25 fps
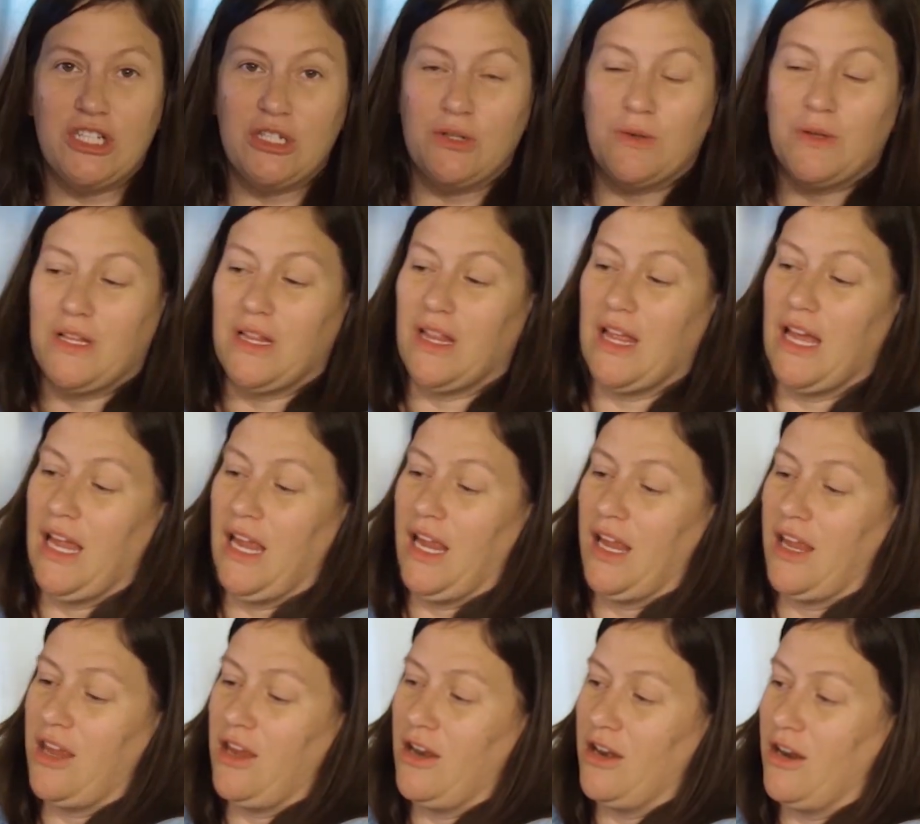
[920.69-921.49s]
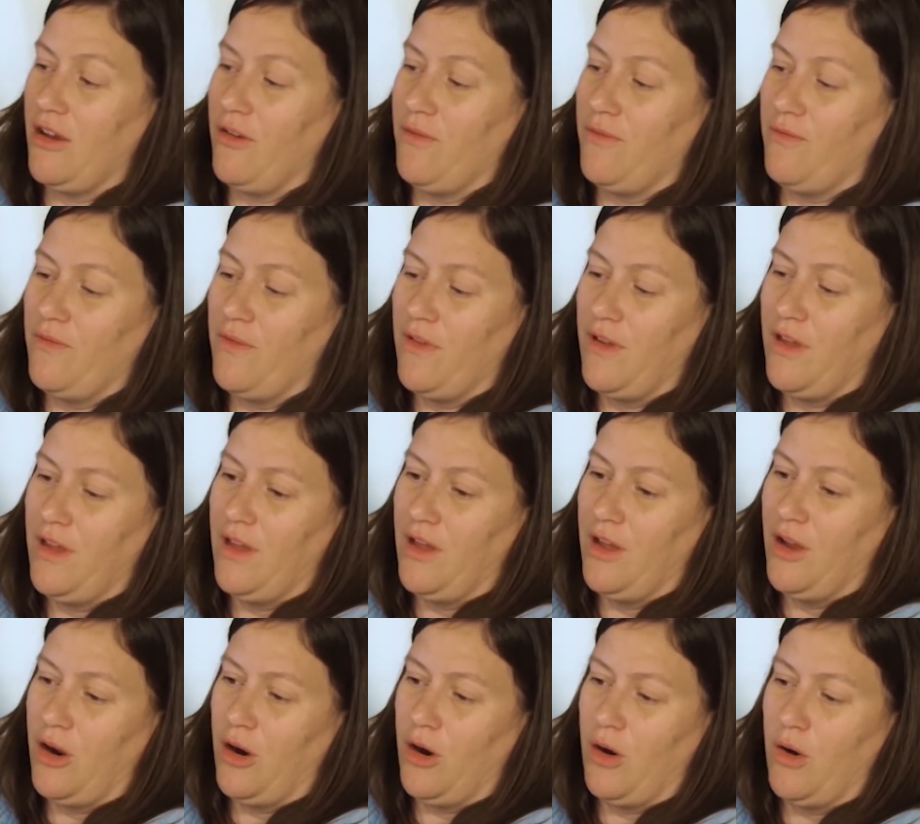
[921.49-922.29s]
do it like, you know,
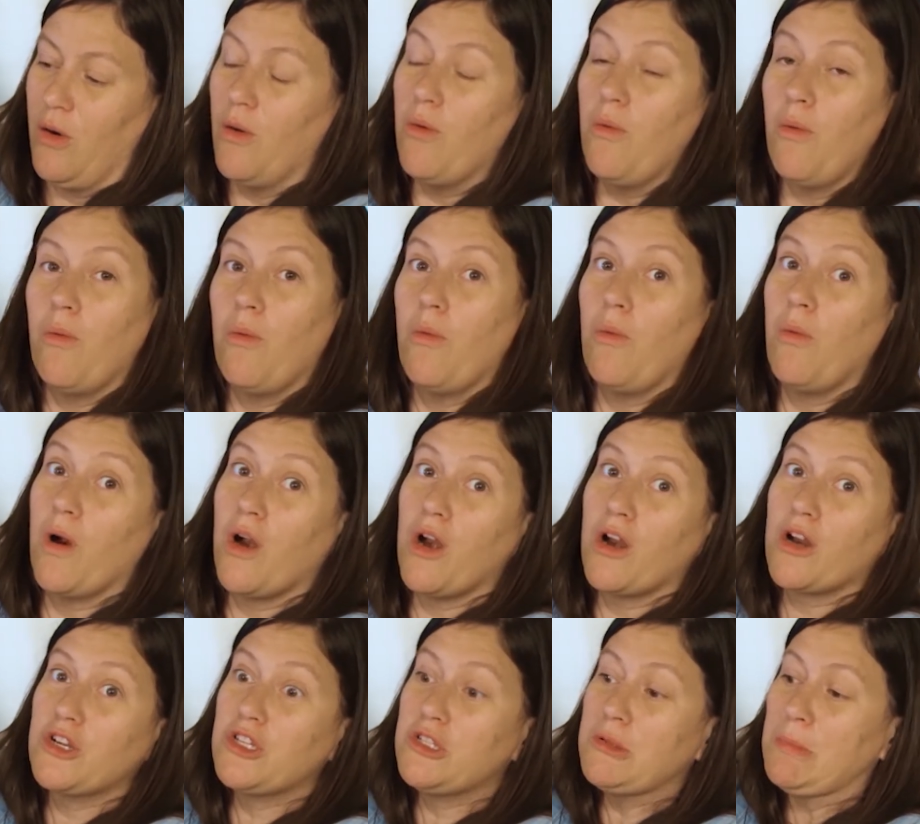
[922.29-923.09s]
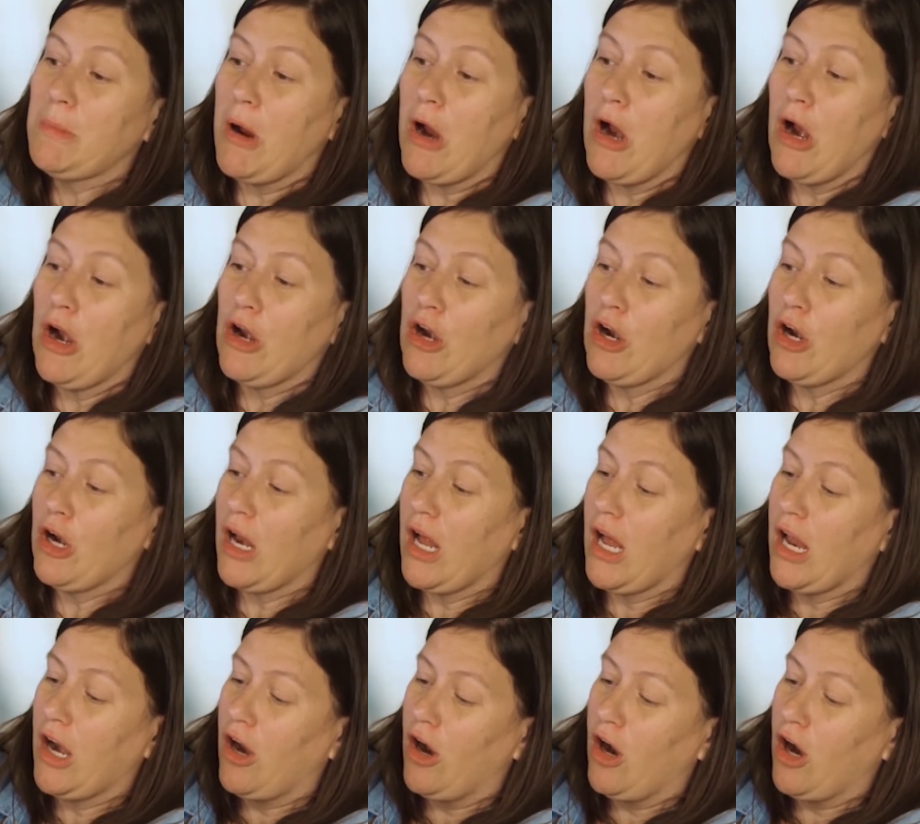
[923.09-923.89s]
work smarter,
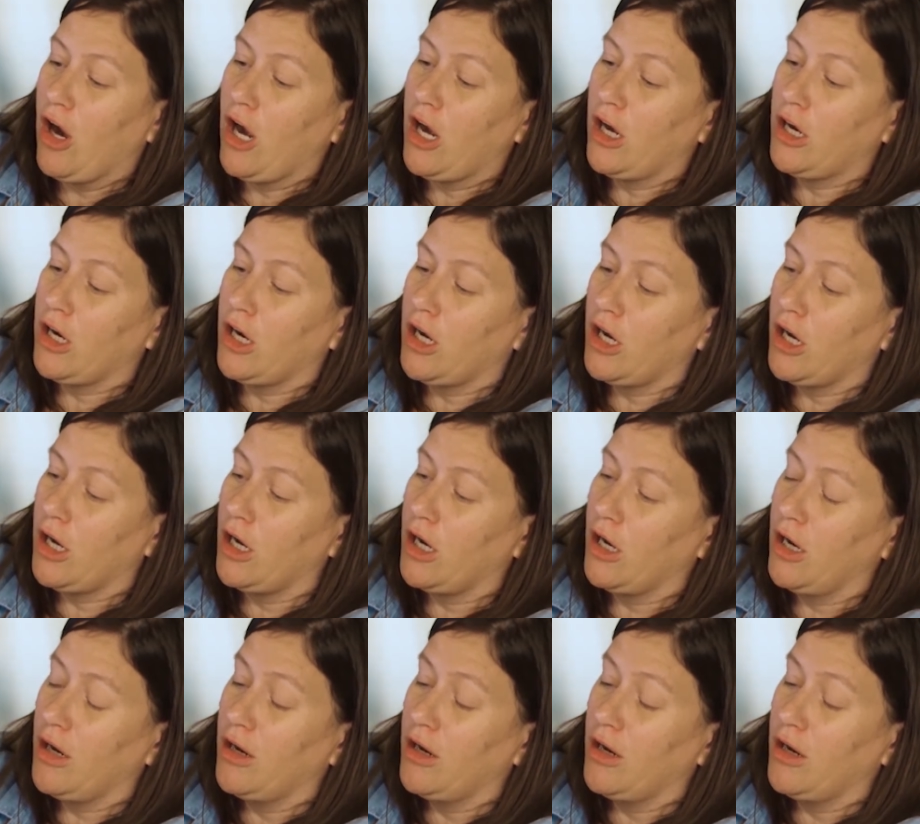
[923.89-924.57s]
not harder.